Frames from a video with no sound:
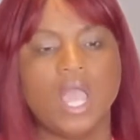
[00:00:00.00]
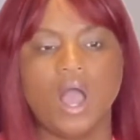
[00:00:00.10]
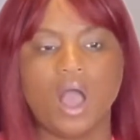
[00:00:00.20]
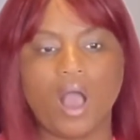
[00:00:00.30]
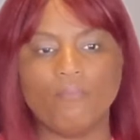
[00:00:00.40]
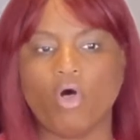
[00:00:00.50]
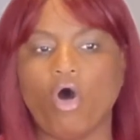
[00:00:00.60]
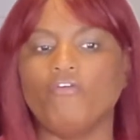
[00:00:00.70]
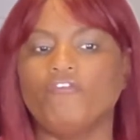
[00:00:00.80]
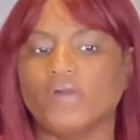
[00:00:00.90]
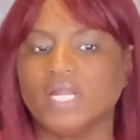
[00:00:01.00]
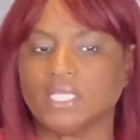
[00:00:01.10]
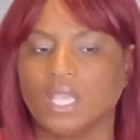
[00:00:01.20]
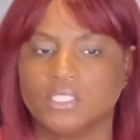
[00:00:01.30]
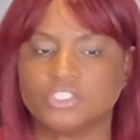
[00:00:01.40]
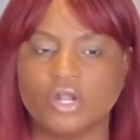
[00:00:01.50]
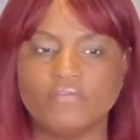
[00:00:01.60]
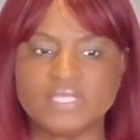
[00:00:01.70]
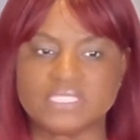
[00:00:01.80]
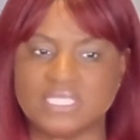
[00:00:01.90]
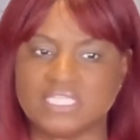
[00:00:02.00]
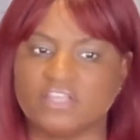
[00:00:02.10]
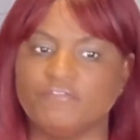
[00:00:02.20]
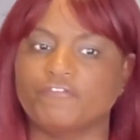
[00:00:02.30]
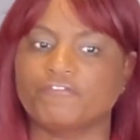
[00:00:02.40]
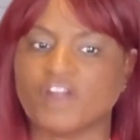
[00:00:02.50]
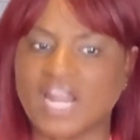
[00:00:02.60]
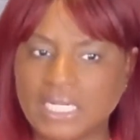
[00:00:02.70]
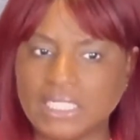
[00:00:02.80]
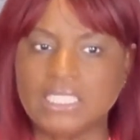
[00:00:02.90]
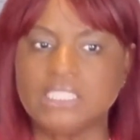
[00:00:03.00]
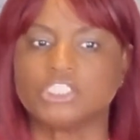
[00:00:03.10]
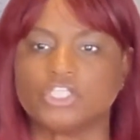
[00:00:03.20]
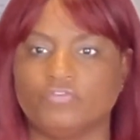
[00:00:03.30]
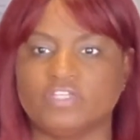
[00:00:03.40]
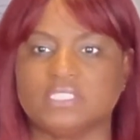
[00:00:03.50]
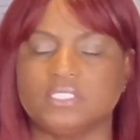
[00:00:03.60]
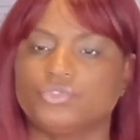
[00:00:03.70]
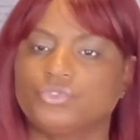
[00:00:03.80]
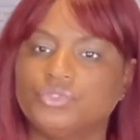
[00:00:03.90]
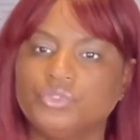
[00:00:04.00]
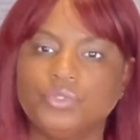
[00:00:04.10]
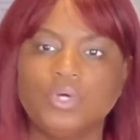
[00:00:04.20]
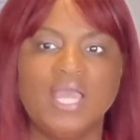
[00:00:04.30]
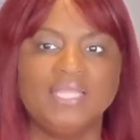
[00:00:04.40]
offering services and friendly services to